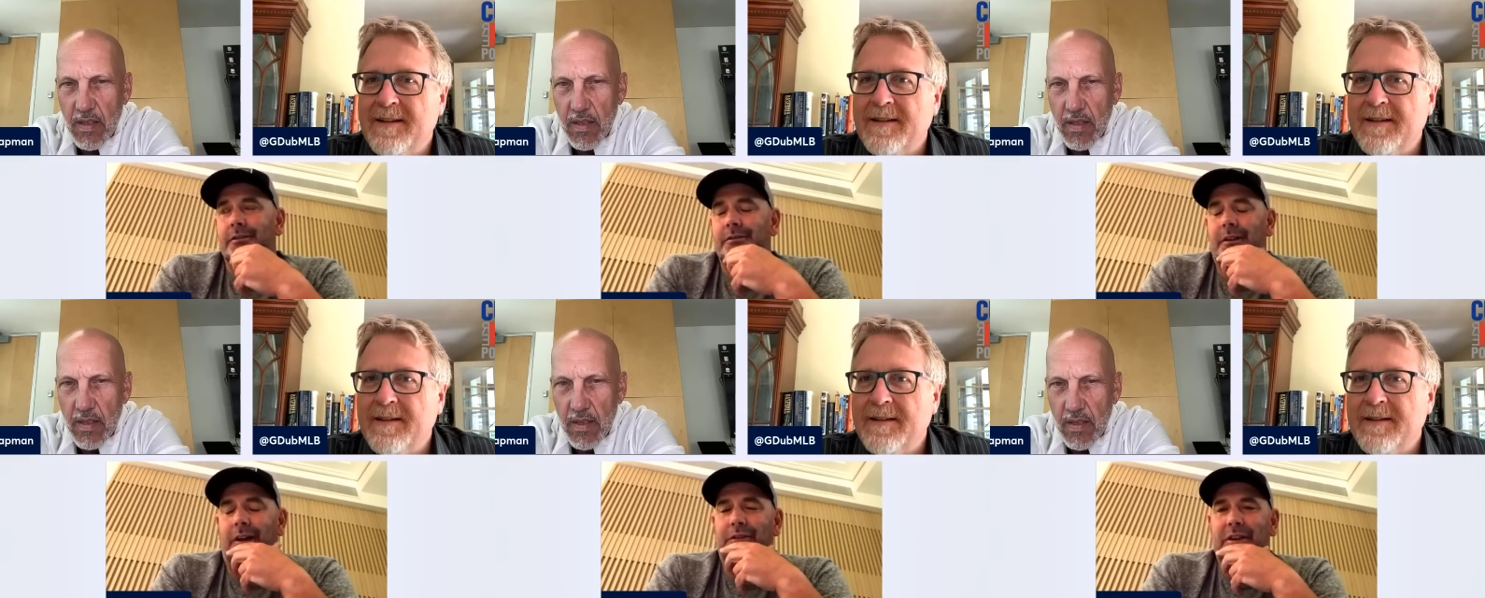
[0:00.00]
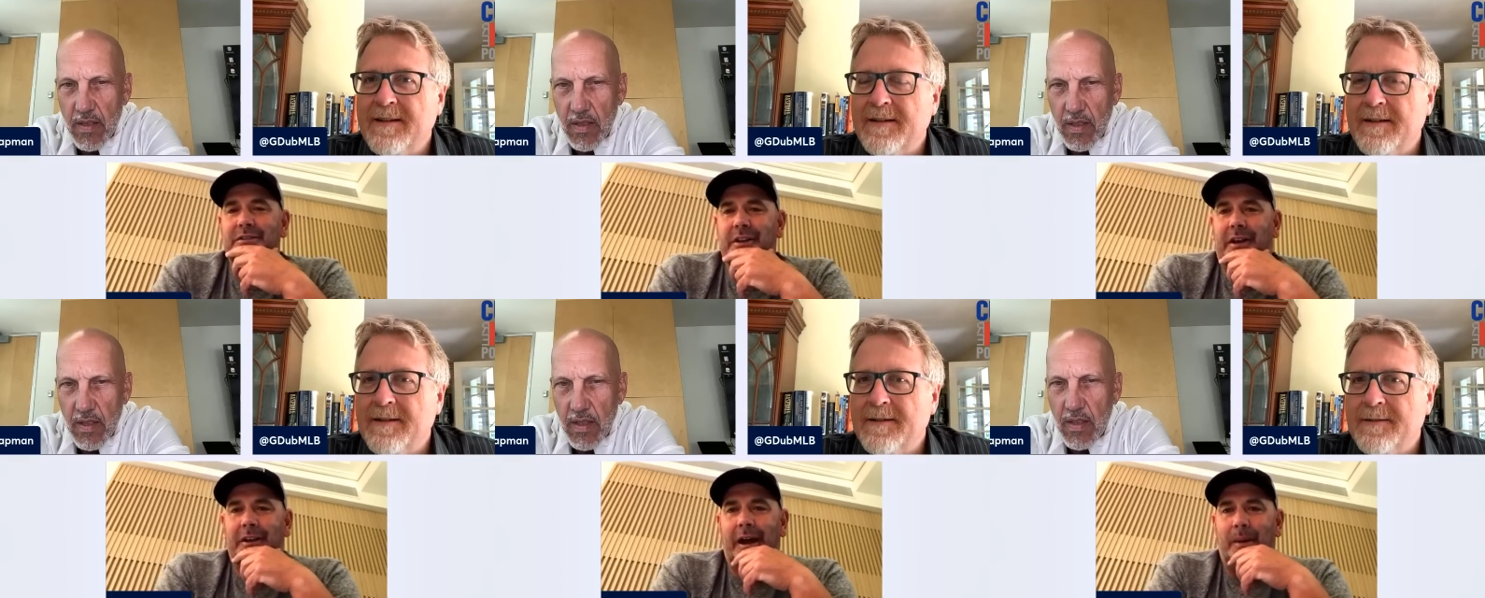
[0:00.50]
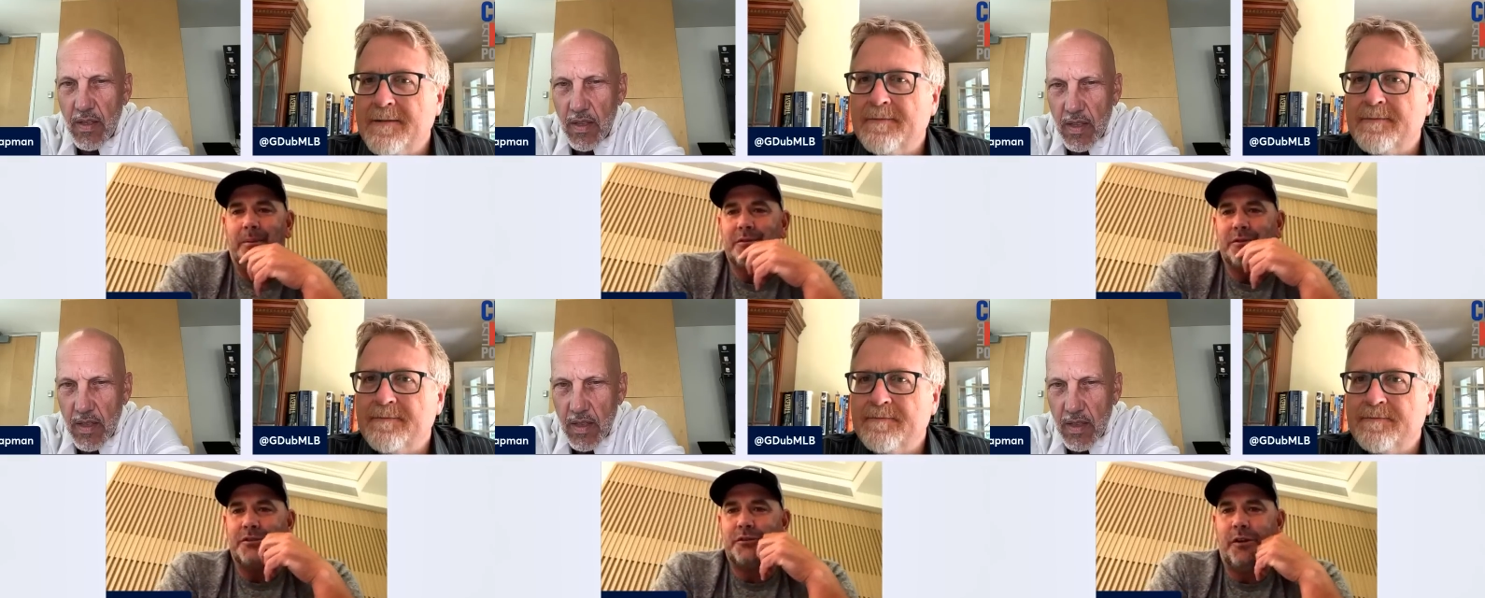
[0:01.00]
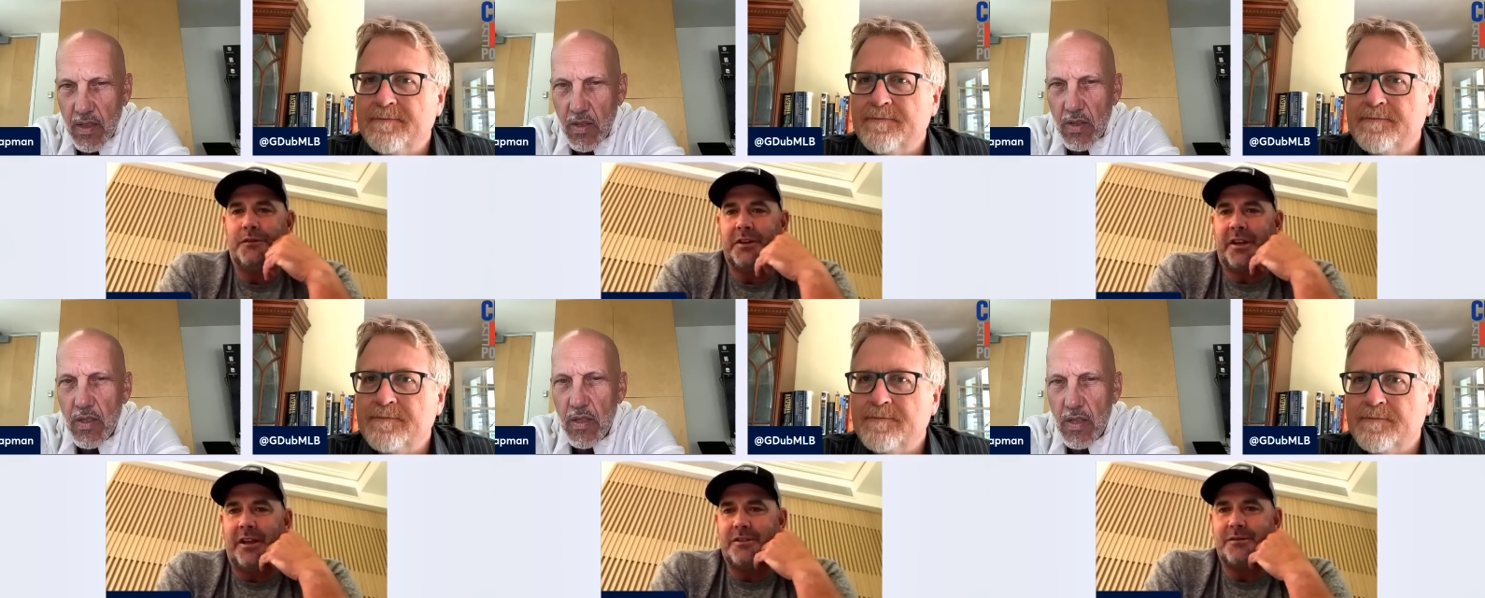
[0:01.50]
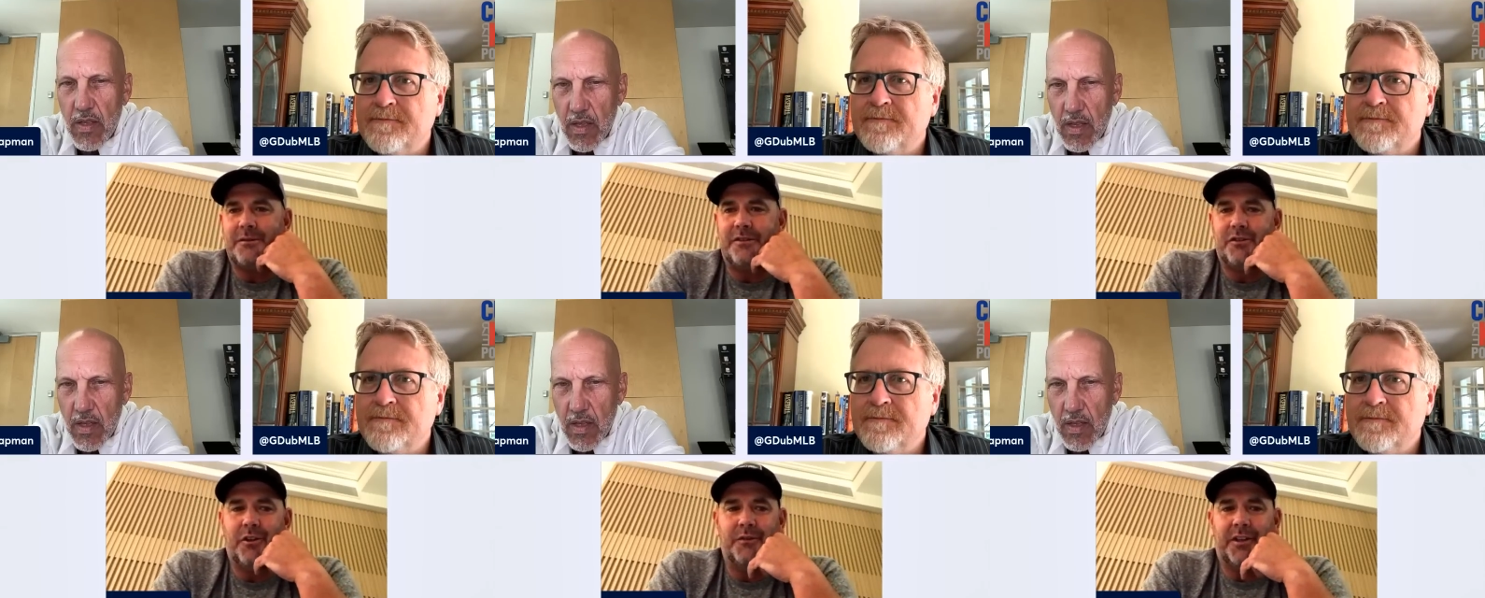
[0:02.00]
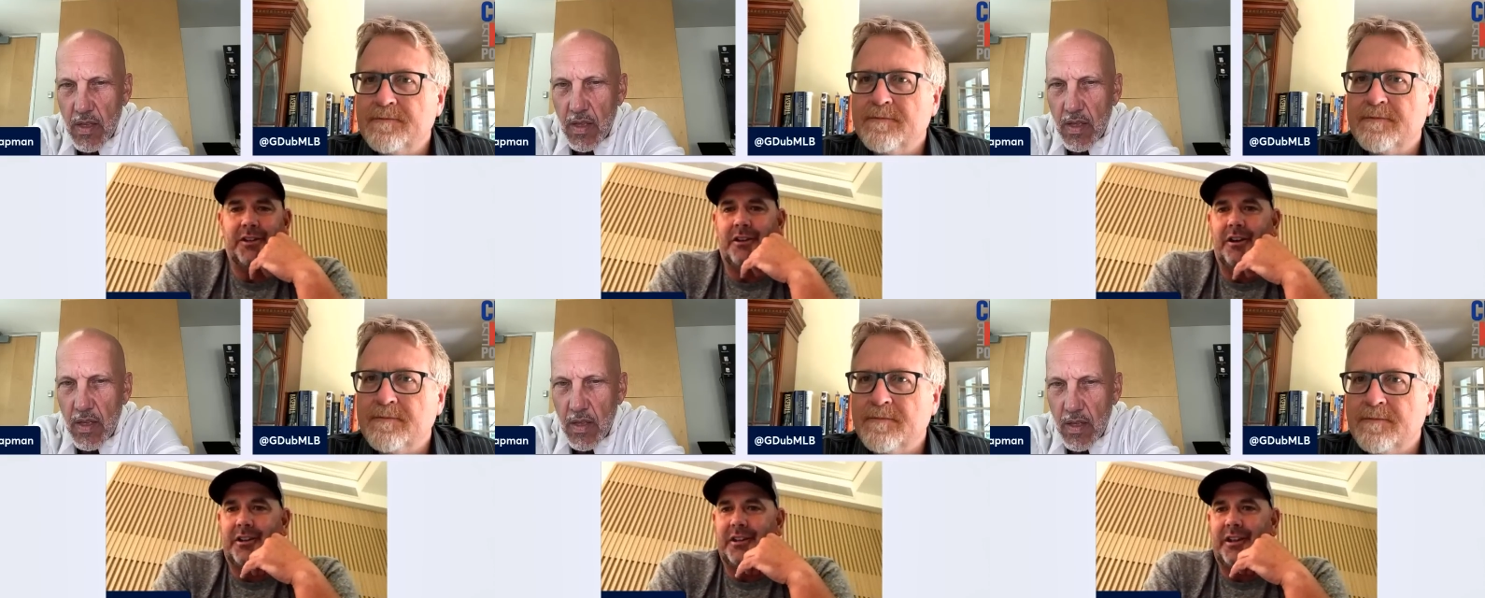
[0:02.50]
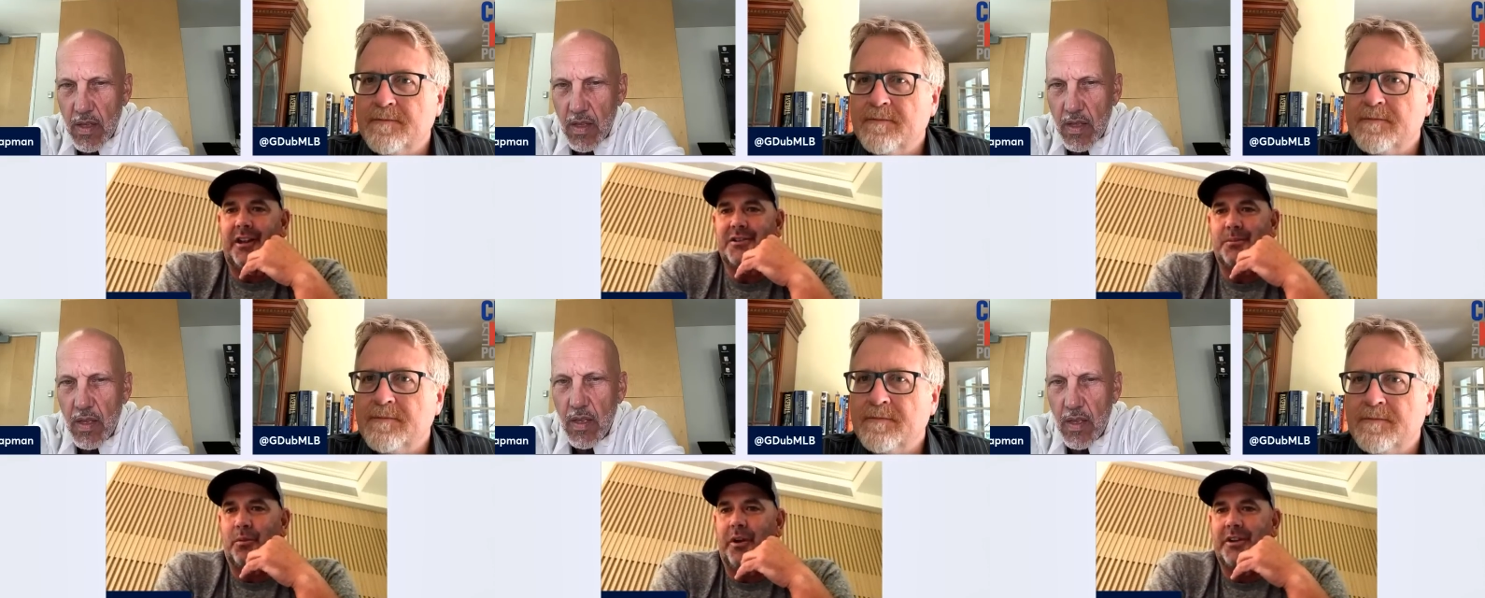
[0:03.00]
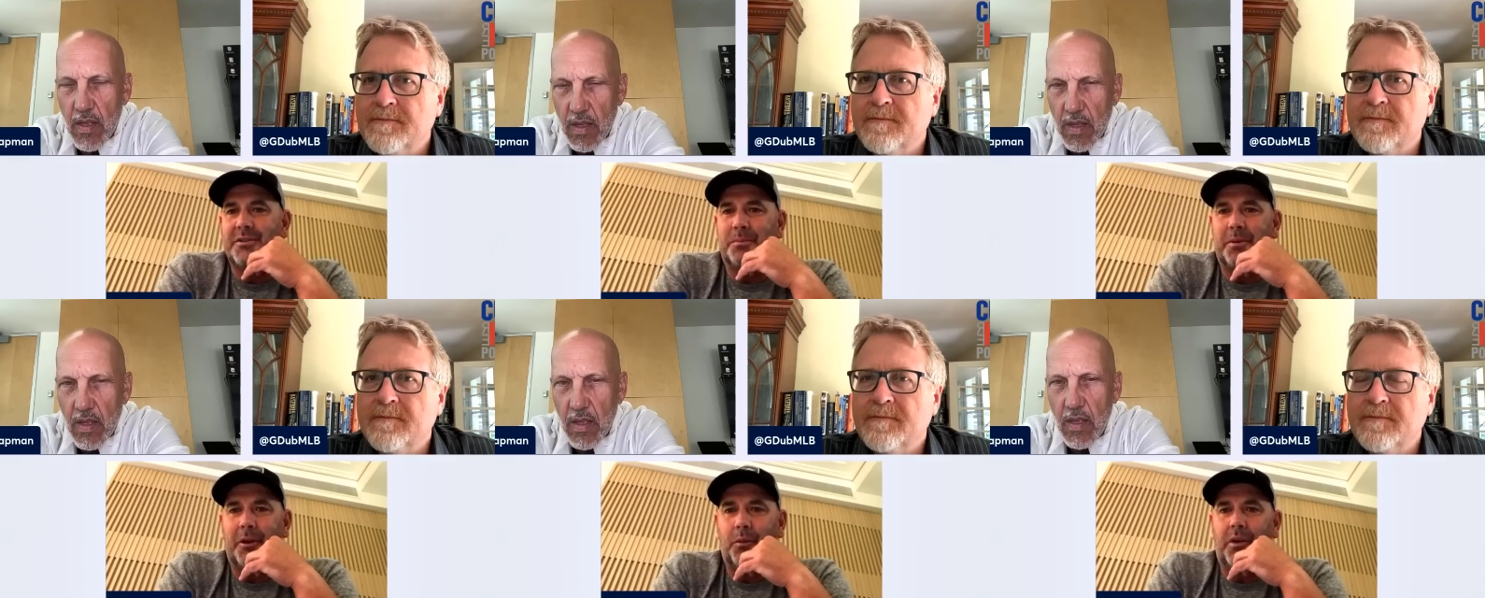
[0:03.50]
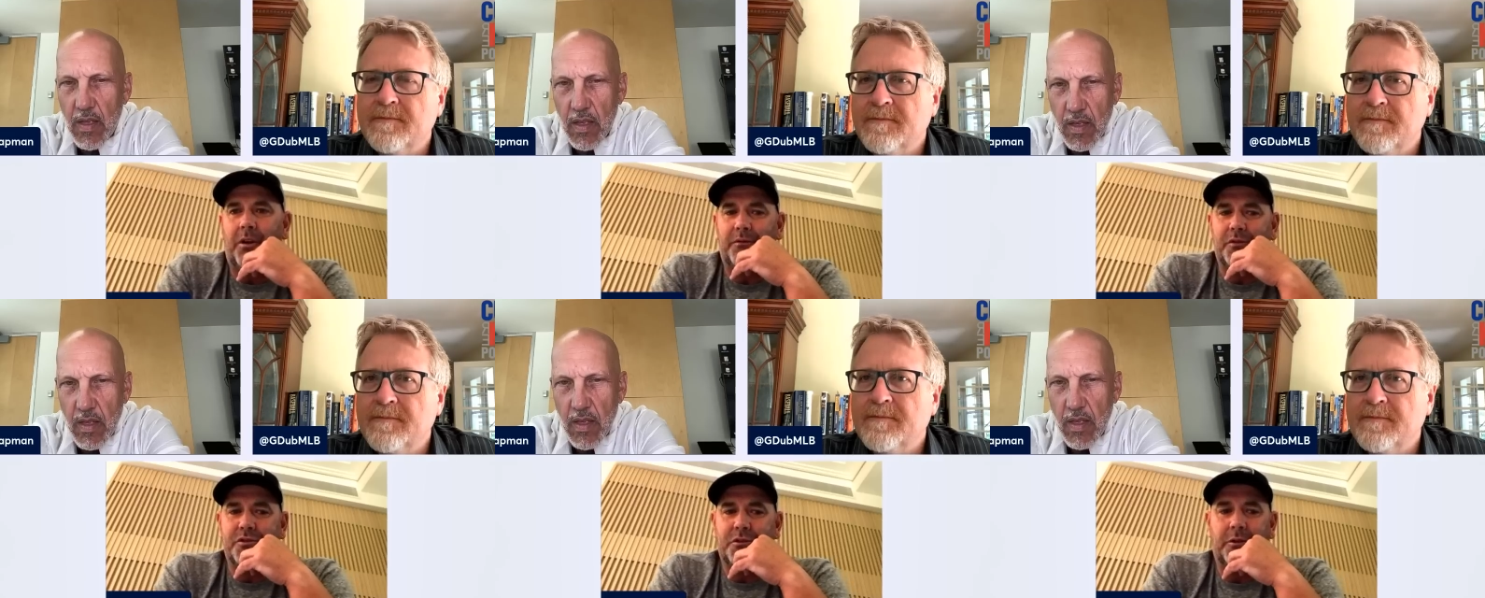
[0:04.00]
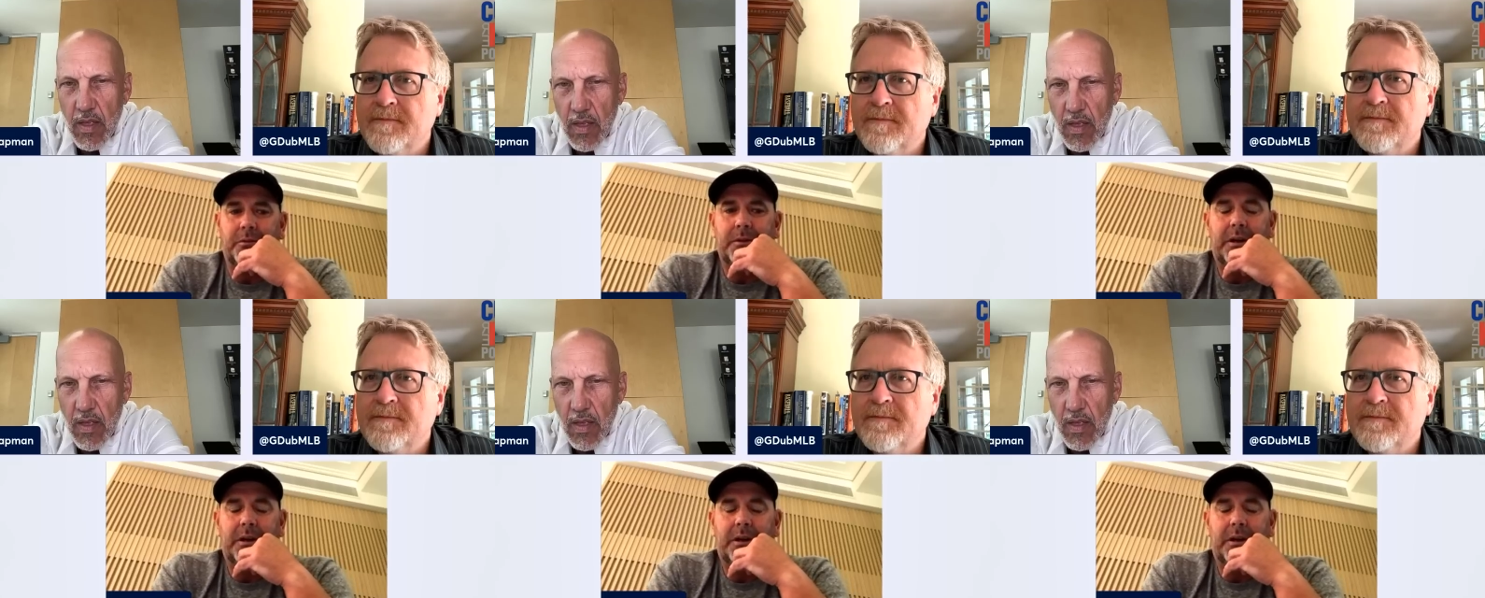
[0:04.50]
Speaker 1: a lot of things that can happen. So you still have to catch you still have to get lucky and catch some breaks and play well for sure.